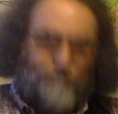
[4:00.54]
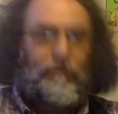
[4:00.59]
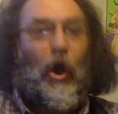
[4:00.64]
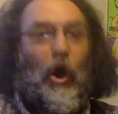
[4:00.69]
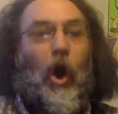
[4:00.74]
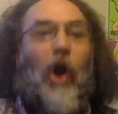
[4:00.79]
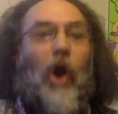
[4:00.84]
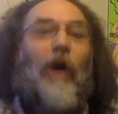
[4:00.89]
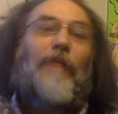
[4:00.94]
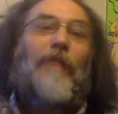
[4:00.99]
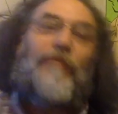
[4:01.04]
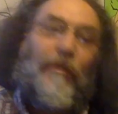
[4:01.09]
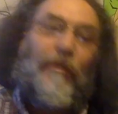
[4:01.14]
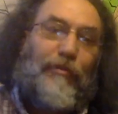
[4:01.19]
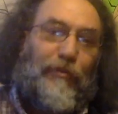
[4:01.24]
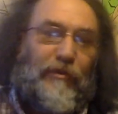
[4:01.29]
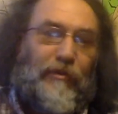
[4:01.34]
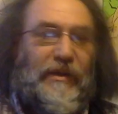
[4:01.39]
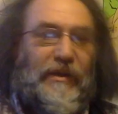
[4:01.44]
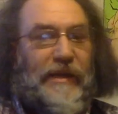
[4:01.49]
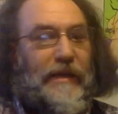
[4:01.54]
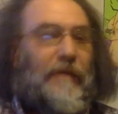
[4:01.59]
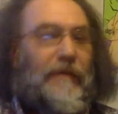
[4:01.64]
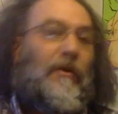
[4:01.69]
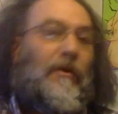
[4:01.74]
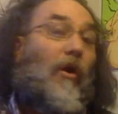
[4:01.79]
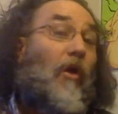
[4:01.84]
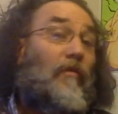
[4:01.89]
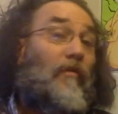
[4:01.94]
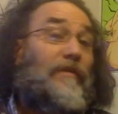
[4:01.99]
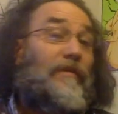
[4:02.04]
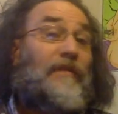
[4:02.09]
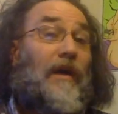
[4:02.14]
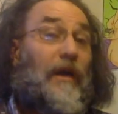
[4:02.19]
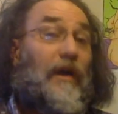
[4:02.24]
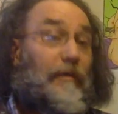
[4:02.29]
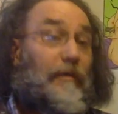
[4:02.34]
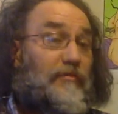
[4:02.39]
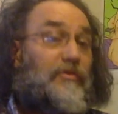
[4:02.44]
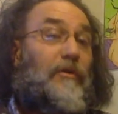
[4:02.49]
on the 3 all the
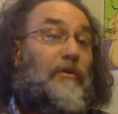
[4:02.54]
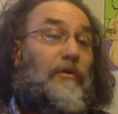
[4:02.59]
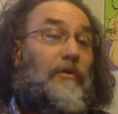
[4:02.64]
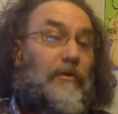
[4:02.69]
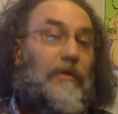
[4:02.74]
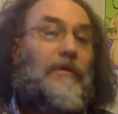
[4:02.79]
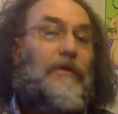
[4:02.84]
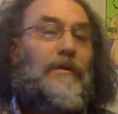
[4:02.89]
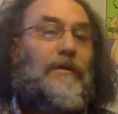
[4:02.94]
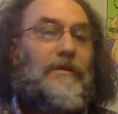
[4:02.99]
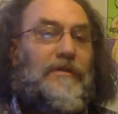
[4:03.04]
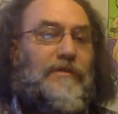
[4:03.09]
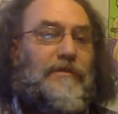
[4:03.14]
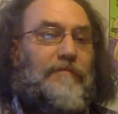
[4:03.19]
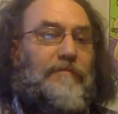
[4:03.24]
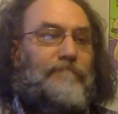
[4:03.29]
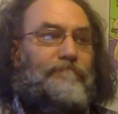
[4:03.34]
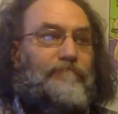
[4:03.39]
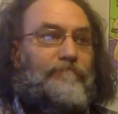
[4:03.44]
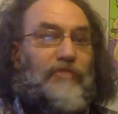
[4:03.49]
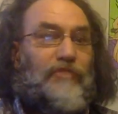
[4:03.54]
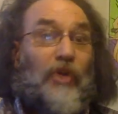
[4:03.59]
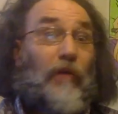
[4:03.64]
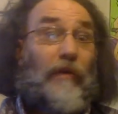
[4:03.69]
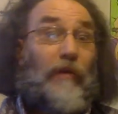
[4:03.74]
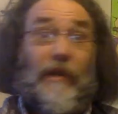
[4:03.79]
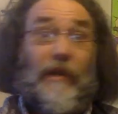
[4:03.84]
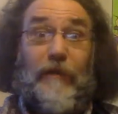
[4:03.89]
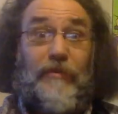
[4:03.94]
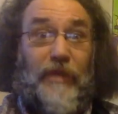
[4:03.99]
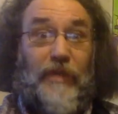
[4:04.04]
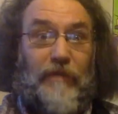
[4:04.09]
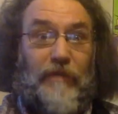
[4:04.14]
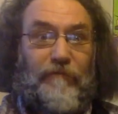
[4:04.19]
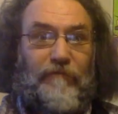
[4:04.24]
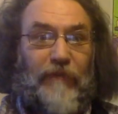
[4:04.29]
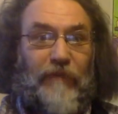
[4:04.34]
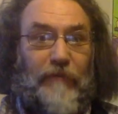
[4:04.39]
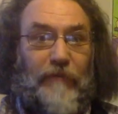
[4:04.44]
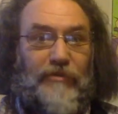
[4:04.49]
time. So sorry if
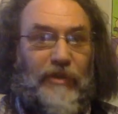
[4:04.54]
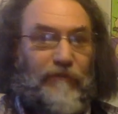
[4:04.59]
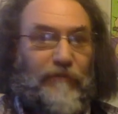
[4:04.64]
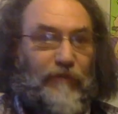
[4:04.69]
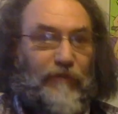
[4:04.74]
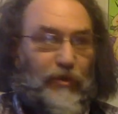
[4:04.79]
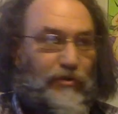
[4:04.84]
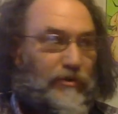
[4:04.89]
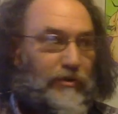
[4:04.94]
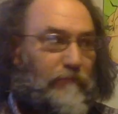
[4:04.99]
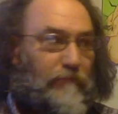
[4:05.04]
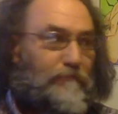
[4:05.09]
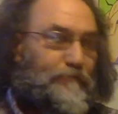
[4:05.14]
I was confusing.